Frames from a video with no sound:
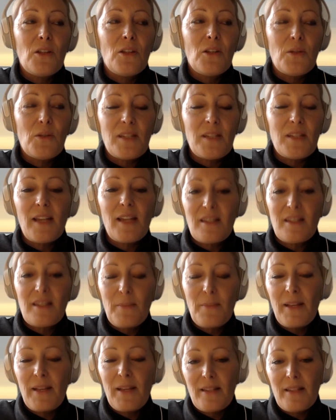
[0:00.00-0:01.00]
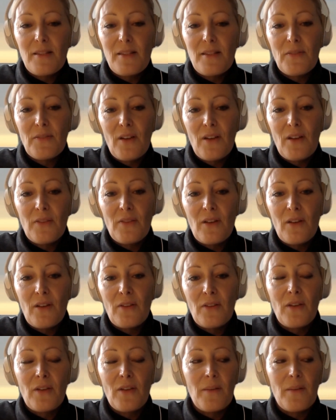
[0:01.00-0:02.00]
using databases
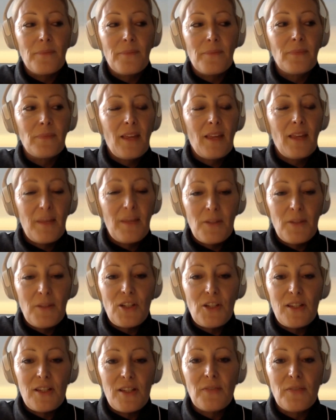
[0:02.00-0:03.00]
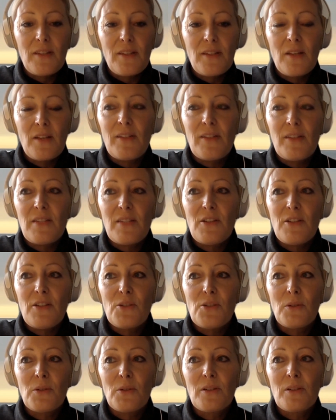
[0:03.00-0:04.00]
of images of
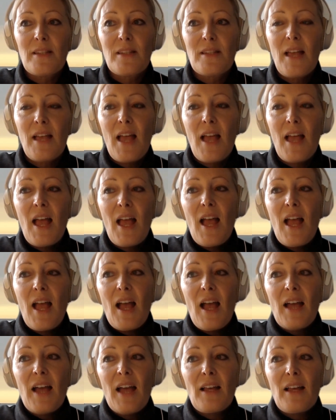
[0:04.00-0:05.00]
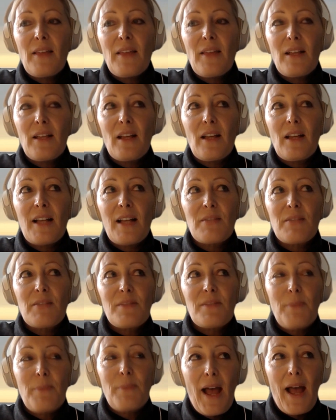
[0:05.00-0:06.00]
individuals. And I think as a
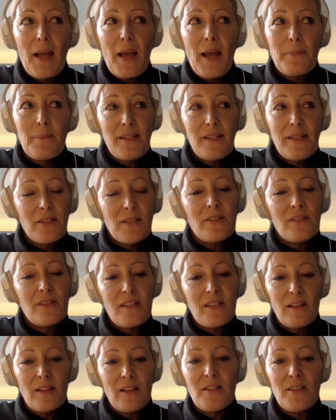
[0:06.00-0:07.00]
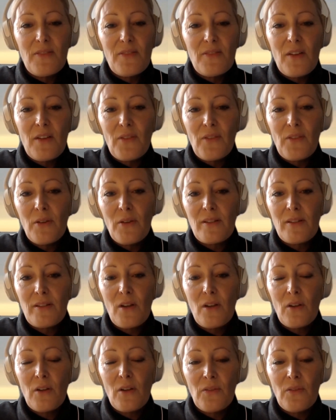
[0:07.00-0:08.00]
result of that
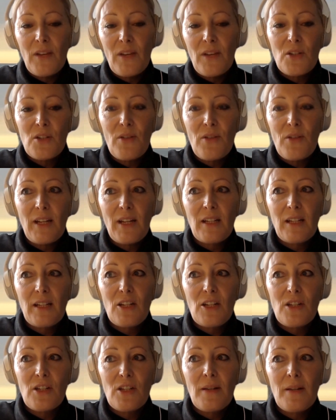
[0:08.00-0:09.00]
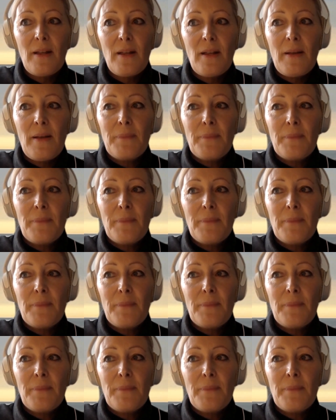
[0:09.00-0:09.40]
focus on facial recognition,